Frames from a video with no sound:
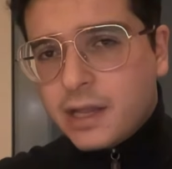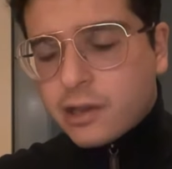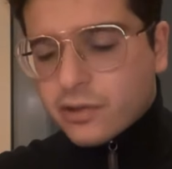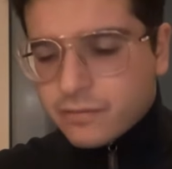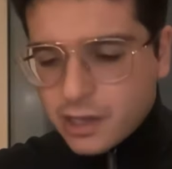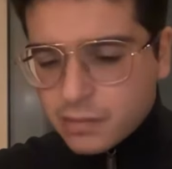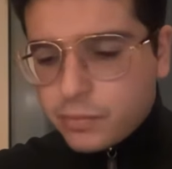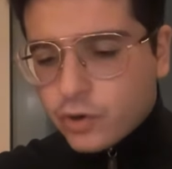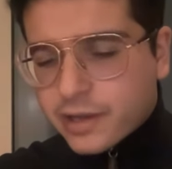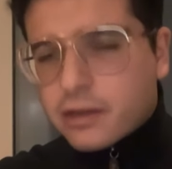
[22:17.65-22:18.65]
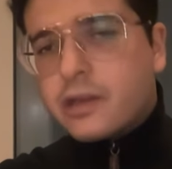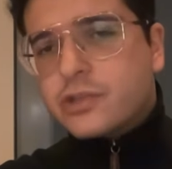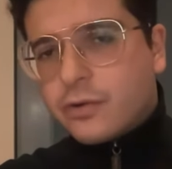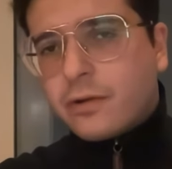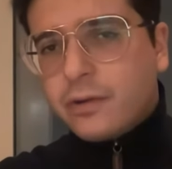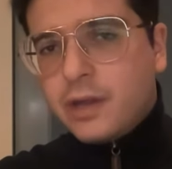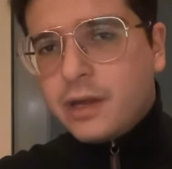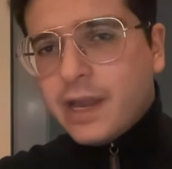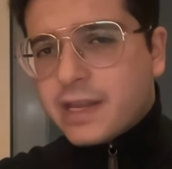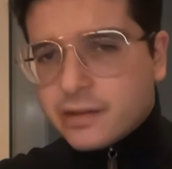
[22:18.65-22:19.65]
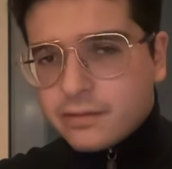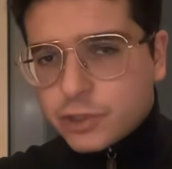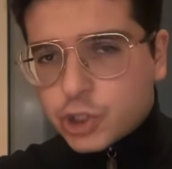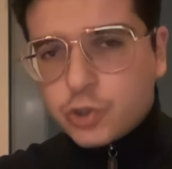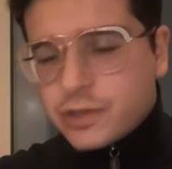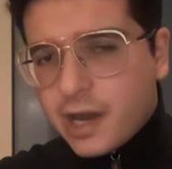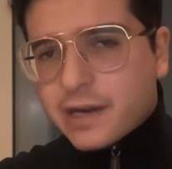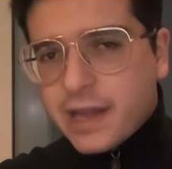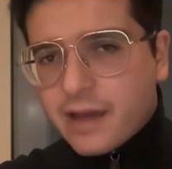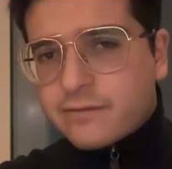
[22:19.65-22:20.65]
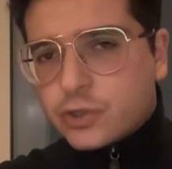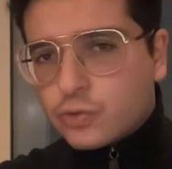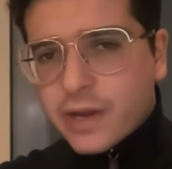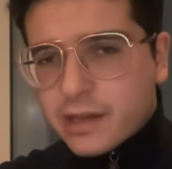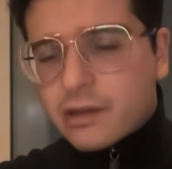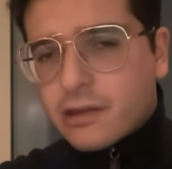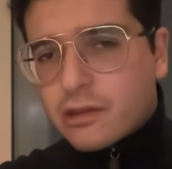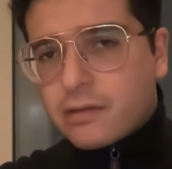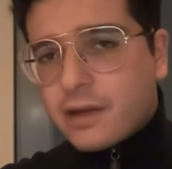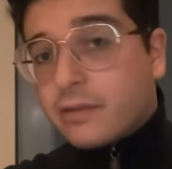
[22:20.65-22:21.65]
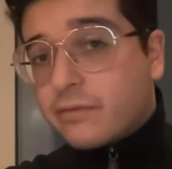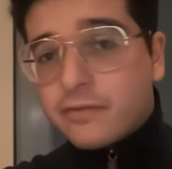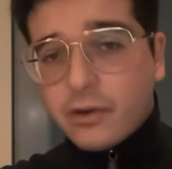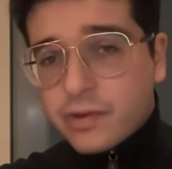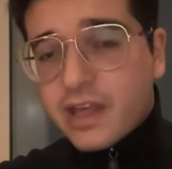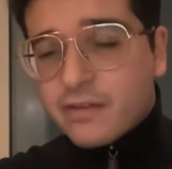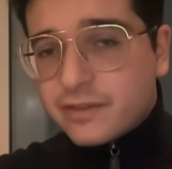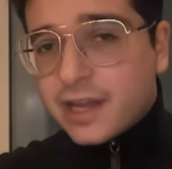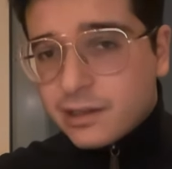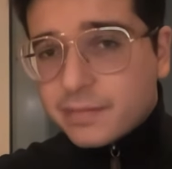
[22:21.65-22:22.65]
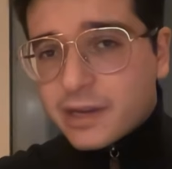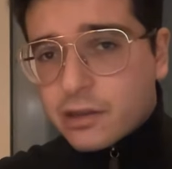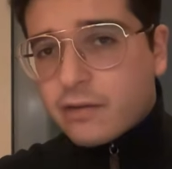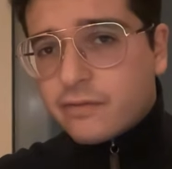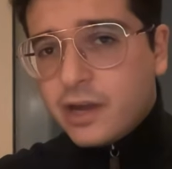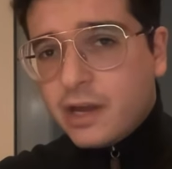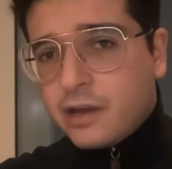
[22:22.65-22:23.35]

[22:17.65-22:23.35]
So if this book is eternal, it should not have traces and very heavy elements of,